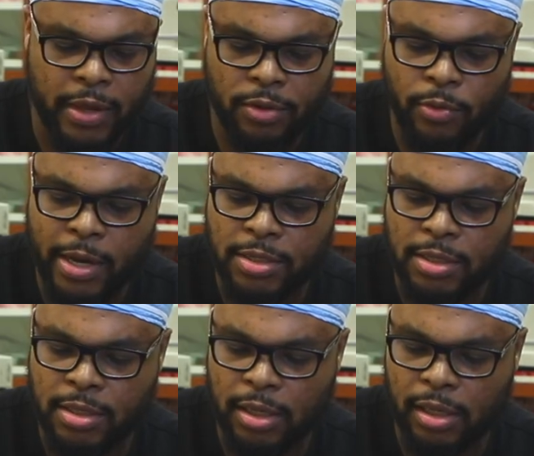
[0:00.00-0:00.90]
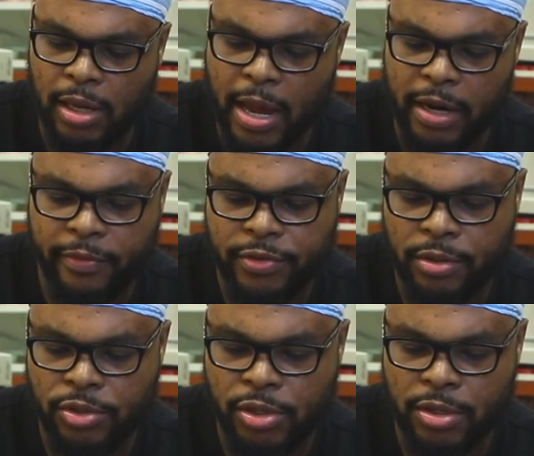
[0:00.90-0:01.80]
That wastes a lot of
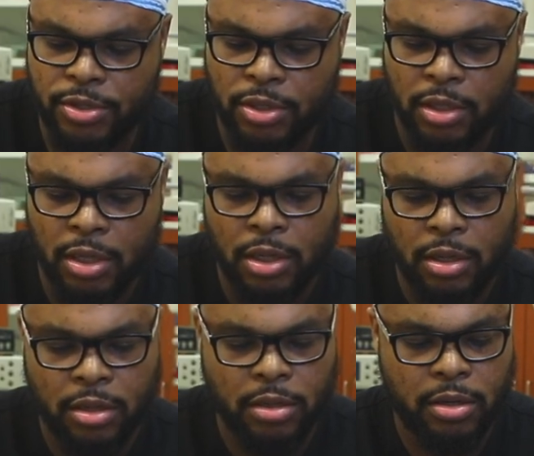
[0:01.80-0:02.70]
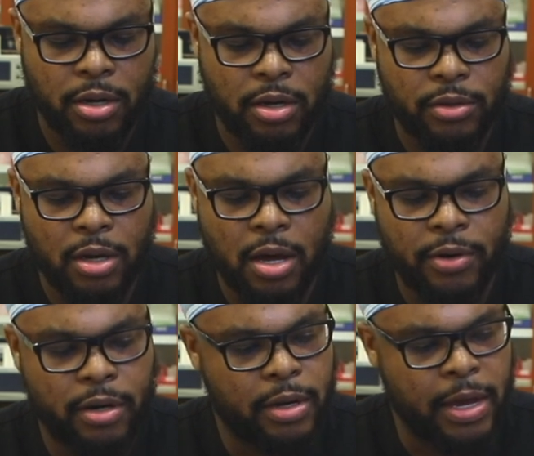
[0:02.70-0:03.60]
sutures. Your
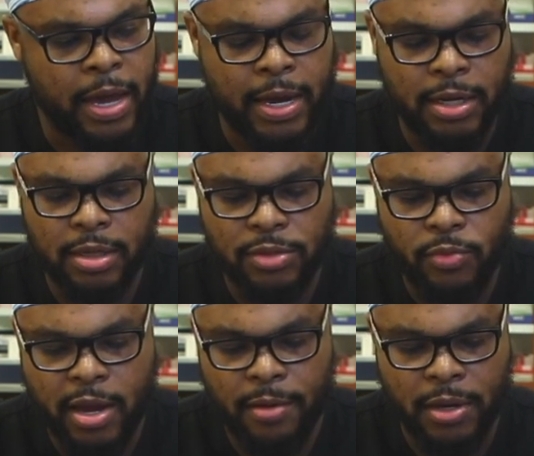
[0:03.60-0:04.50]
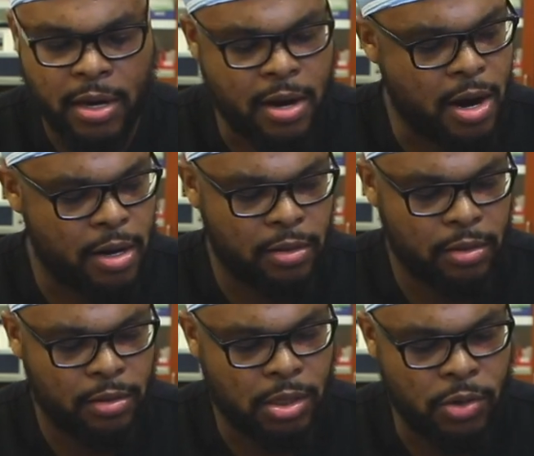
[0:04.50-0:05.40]
other hand is way up here.
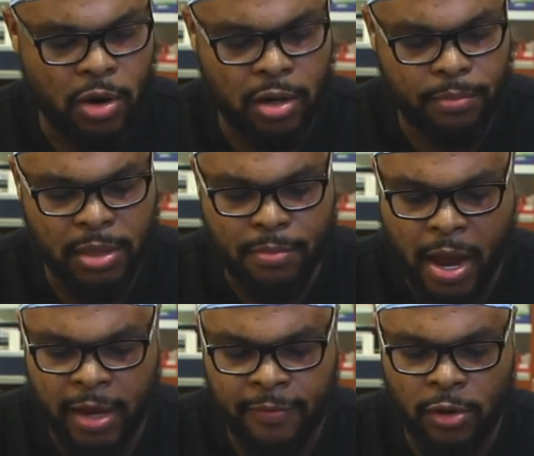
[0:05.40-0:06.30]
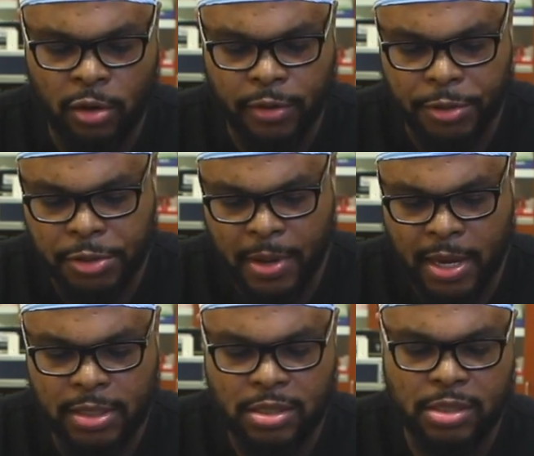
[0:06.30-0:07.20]
You wanna be mindful of your
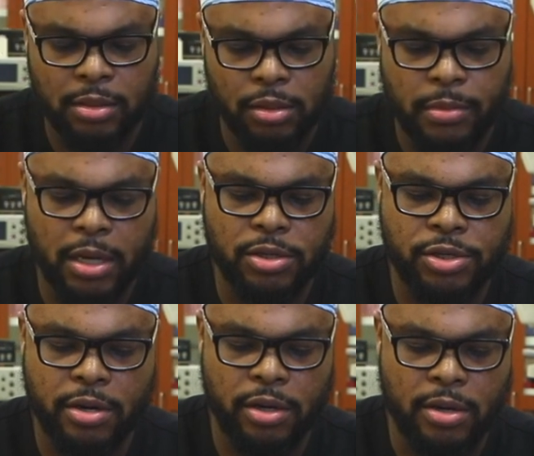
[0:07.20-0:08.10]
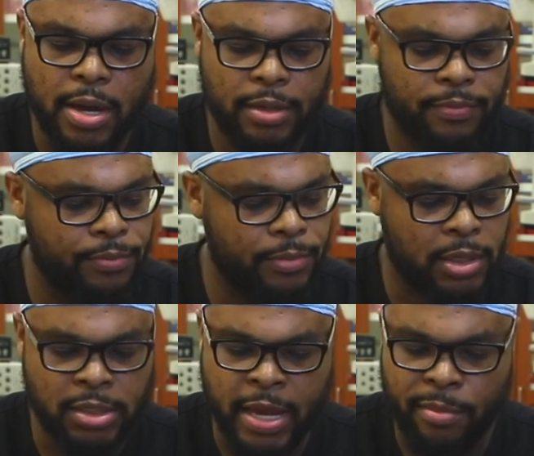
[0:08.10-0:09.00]
space, making sure you're not
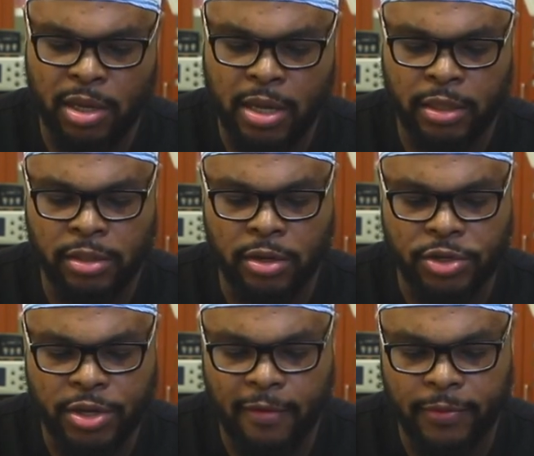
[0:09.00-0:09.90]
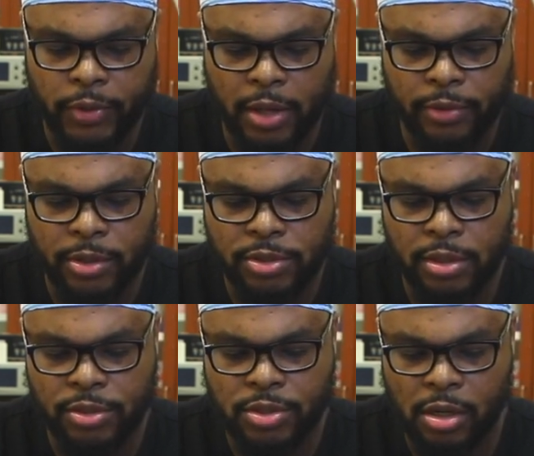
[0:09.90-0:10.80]
contaminating yourself or others
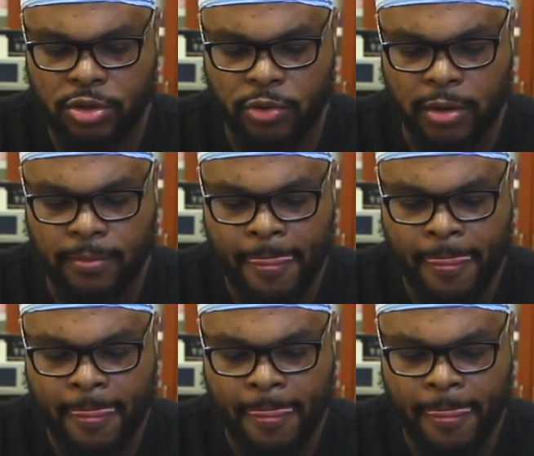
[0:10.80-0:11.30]
during surgery.